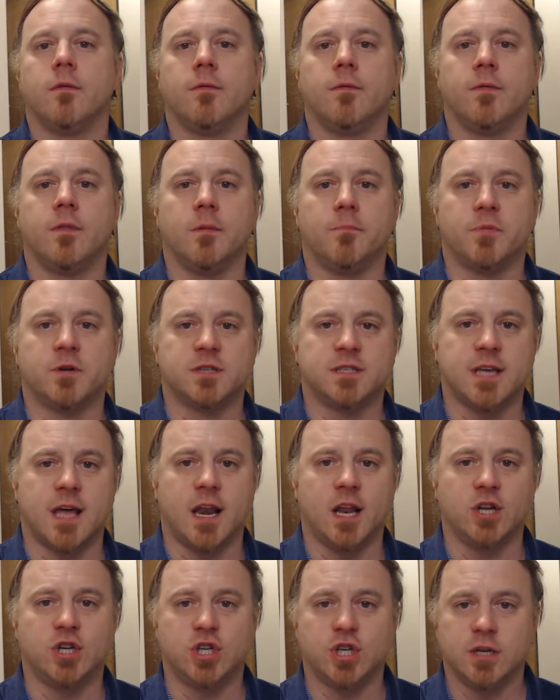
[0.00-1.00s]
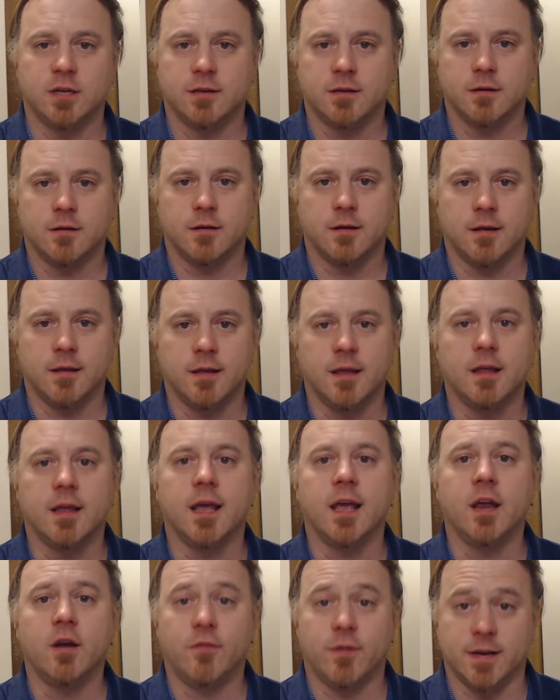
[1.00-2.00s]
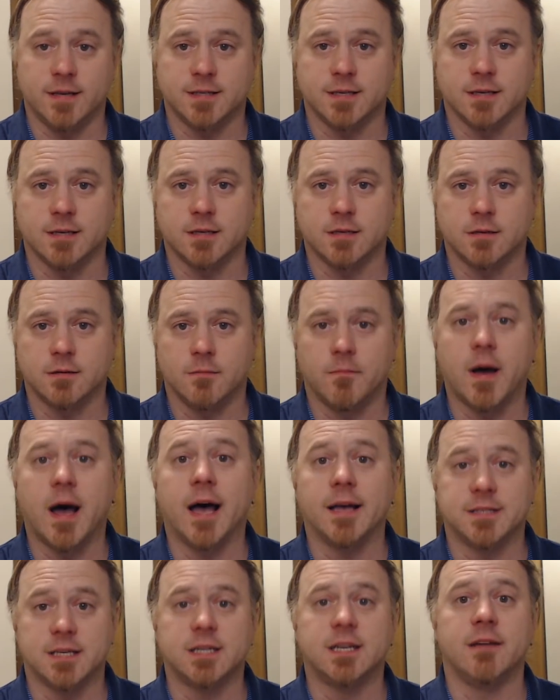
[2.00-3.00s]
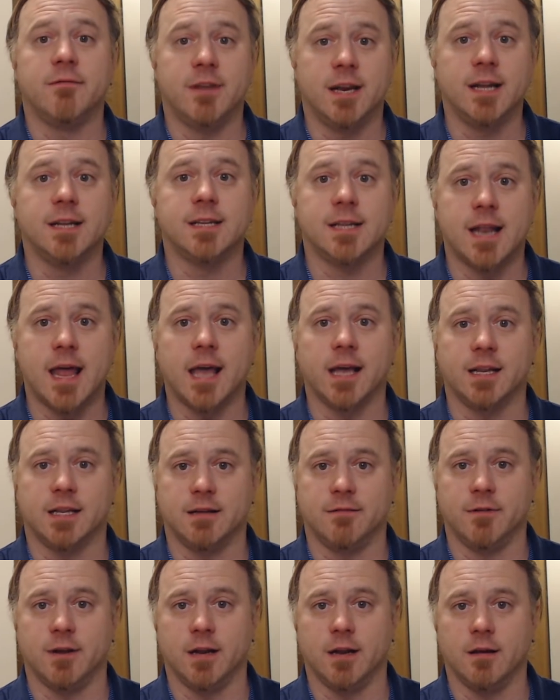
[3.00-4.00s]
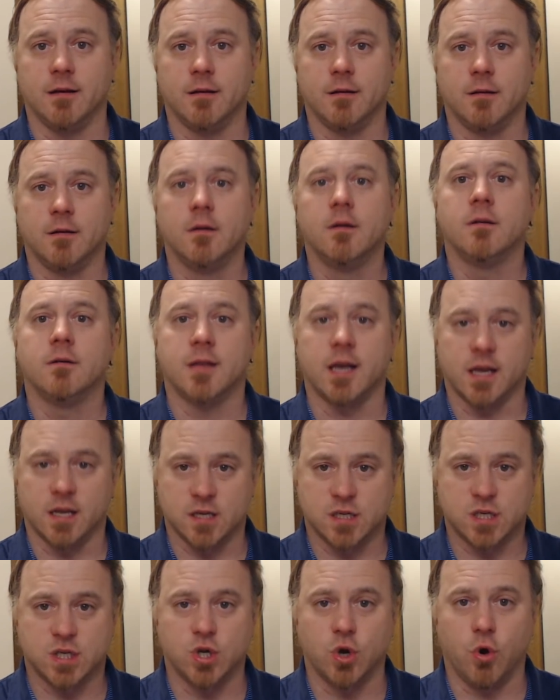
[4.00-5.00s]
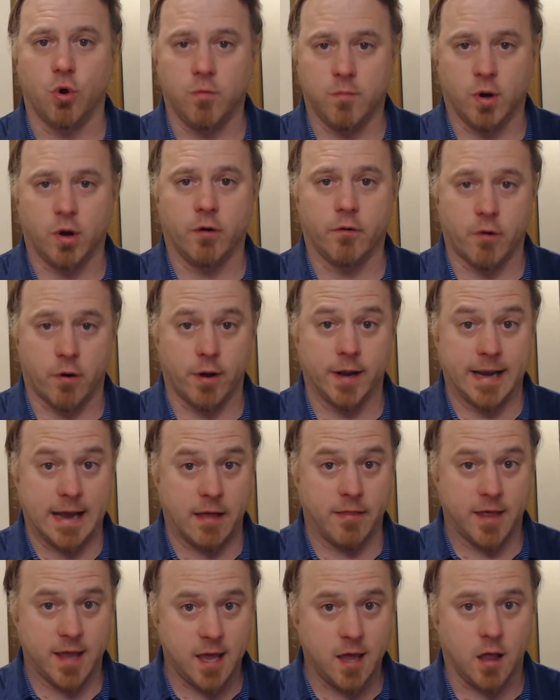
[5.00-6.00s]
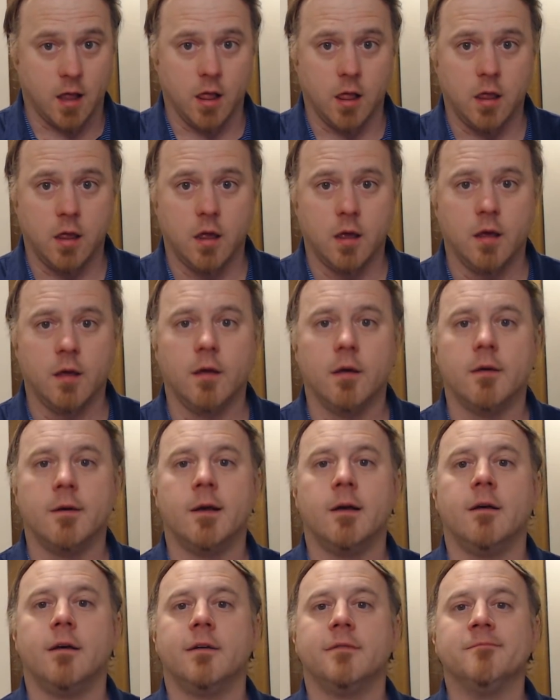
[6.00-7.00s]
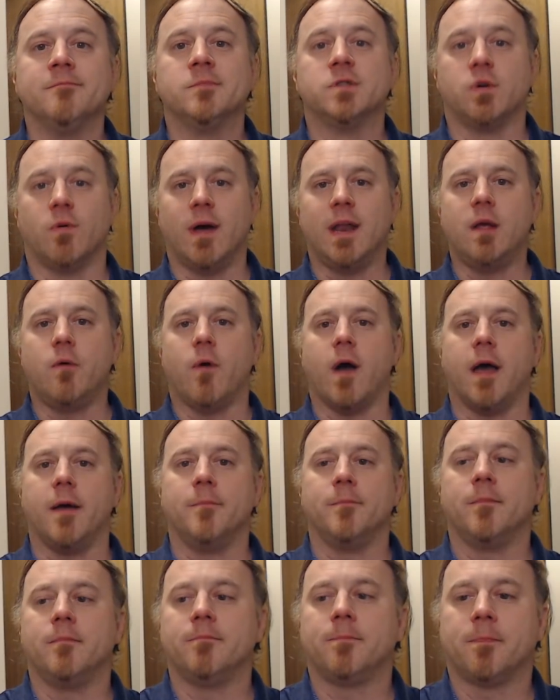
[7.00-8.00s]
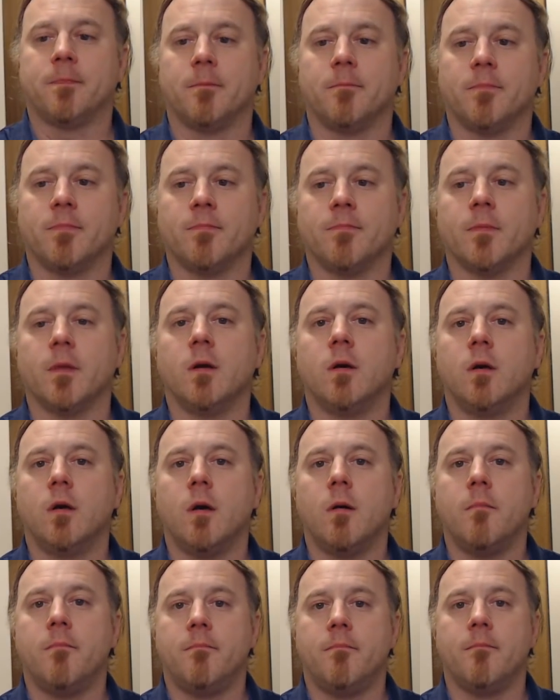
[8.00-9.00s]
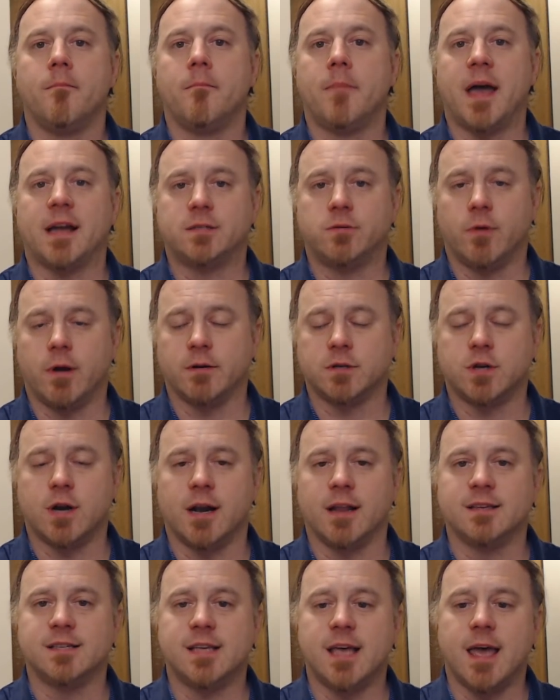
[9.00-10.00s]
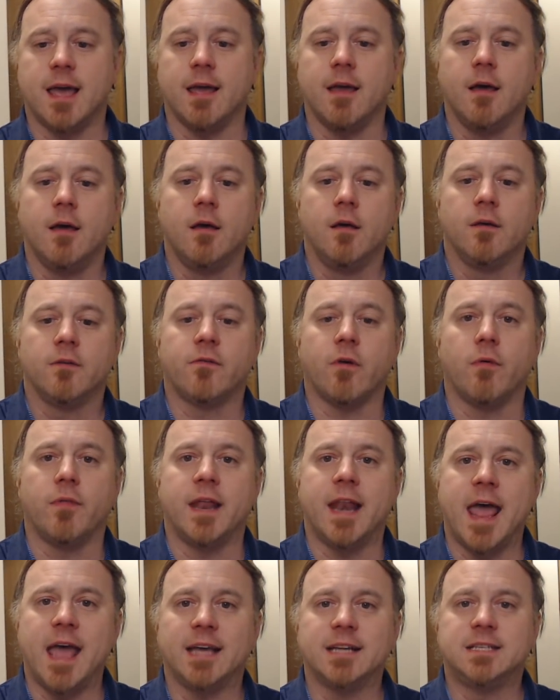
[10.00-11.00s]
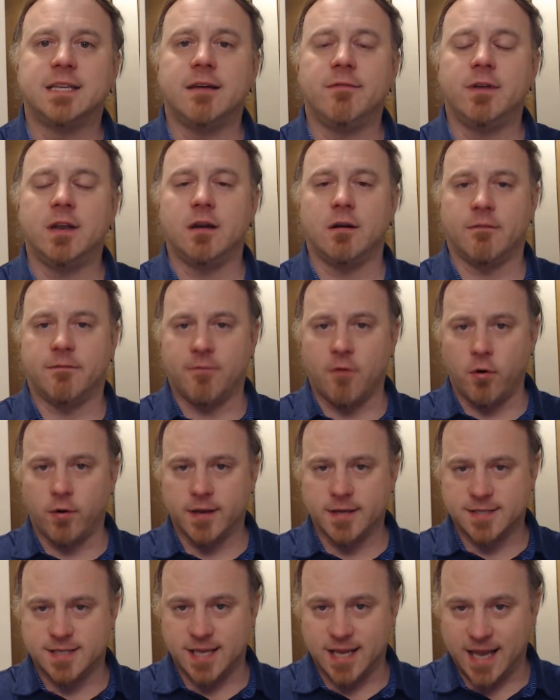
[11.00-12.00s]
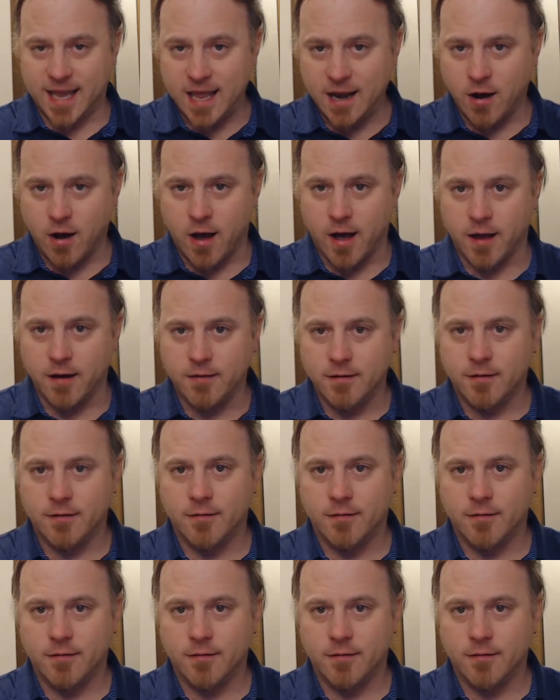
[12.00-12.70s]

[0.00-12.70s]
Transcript: the percentage increases, positivity to negativity, like a snowball rolling down the hill. So anyway, back to what I was trying to say. So the negativity you're focusing in on,